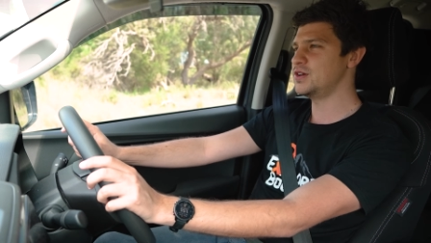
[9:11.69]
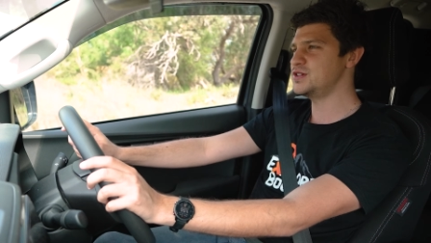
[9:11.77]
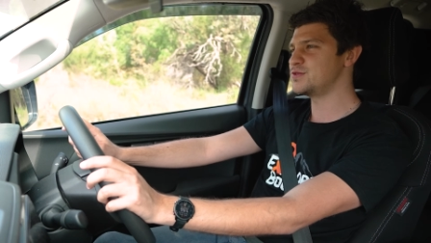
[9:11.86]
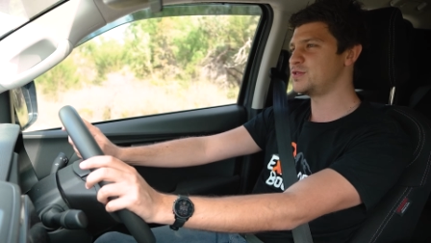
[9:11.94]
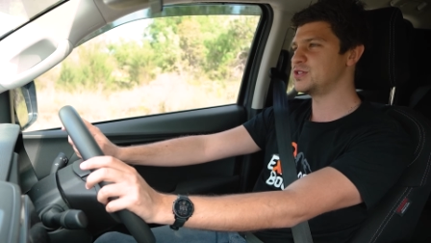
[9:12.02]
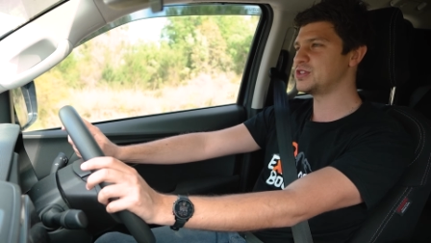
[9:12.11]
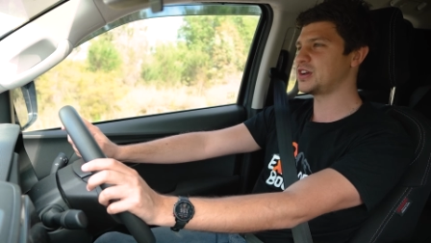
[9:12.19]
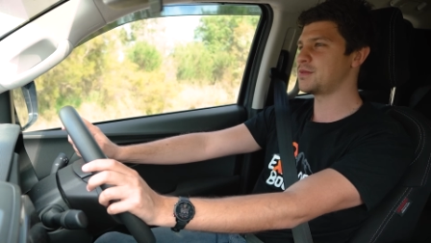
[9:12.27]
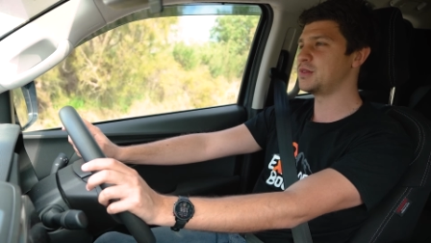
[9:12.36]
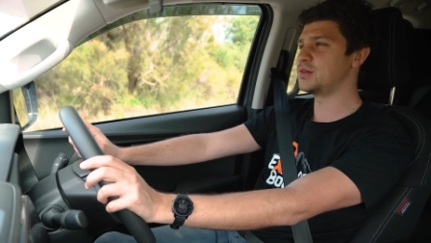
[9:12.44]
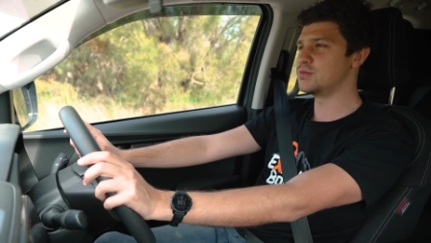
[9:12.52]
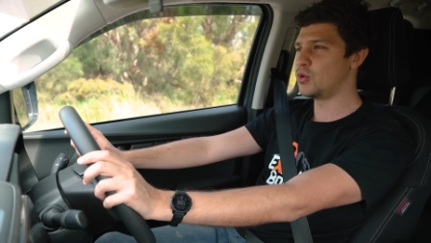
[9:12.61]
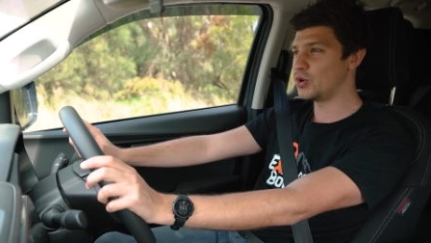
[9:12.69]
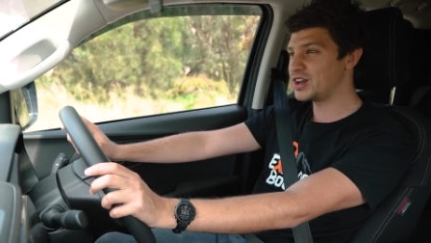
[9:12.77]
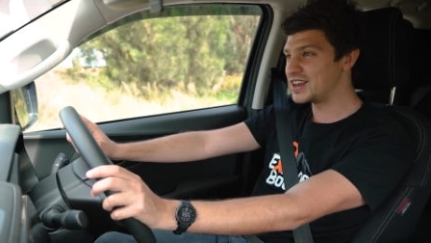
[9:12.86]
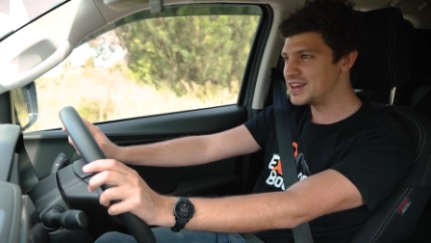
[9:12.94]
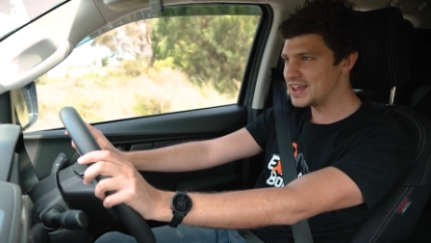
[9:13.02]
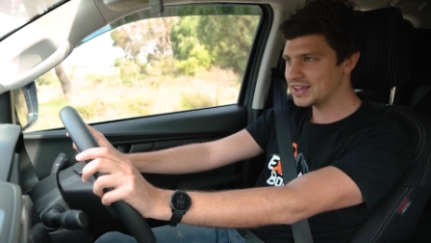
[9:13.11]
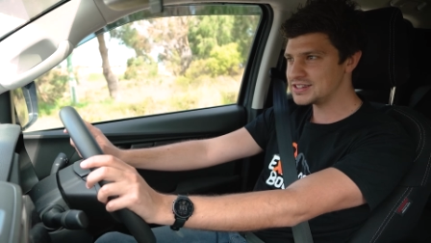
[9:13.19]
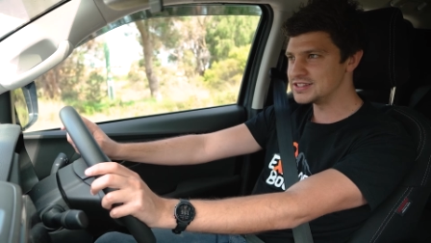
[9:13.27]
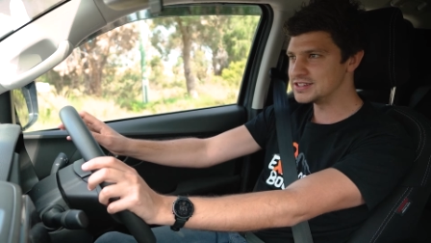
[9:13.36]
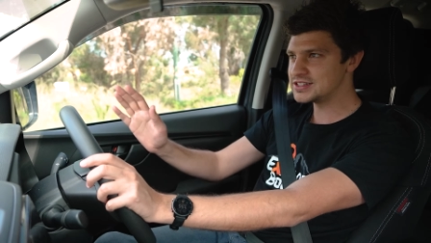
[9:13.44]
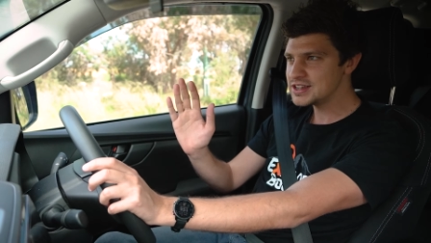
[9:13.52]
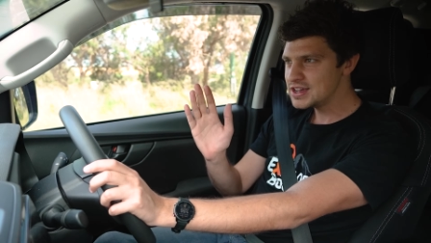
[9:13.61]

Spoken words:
and it feels like I'm a little bit more connected,